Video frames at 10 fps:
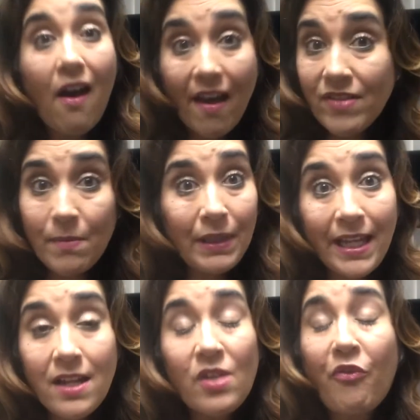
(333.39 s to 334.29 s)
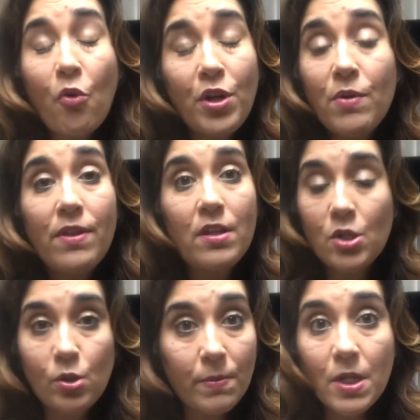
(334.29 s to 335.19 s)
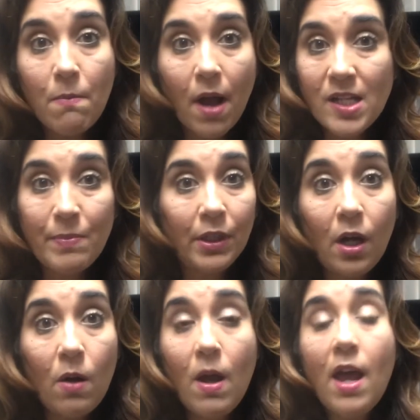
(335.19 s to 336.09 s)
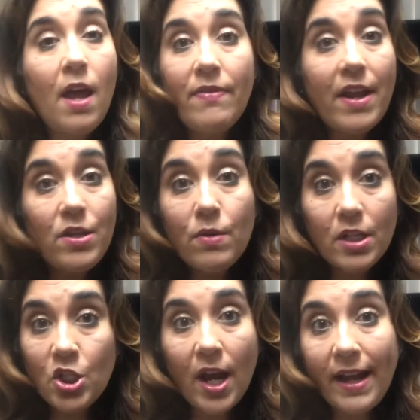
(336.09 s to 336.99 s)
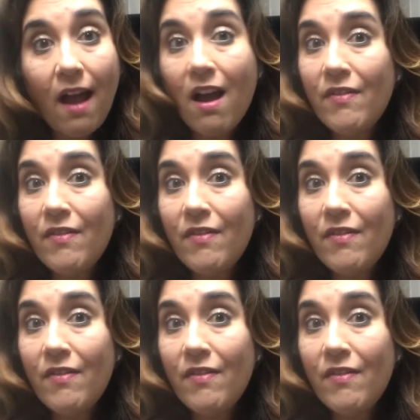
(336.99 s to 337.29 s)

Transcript: I'll have some links for you in the description box below that you can check out.